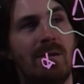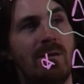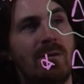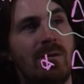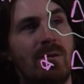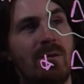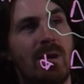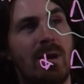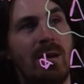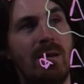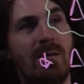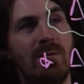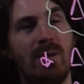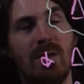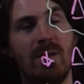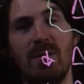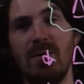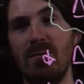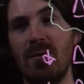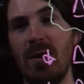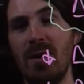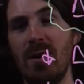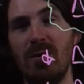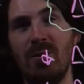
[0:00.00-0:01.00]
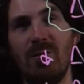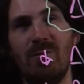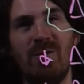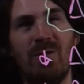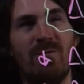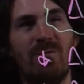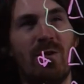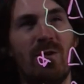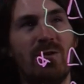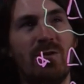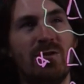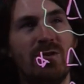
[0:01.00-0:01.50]
okay, then the value of your
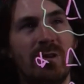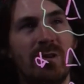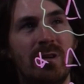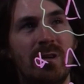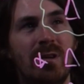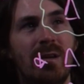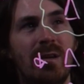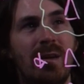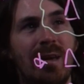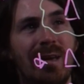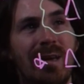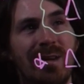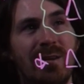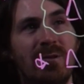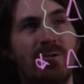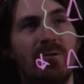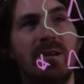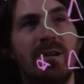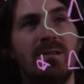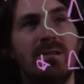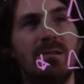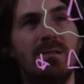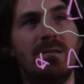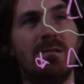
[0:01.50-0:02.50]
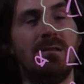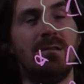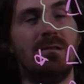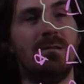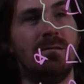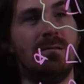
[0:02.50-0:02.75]
function increases